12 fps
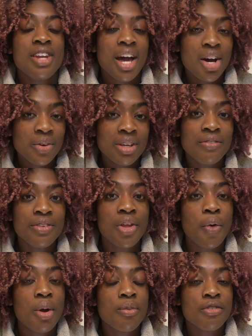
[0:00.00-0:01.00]
Now, even
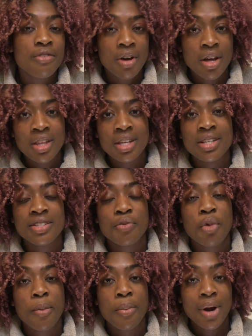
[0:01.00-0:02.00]
though I'm further into
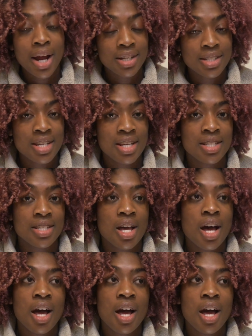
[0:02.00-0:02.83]
my practice,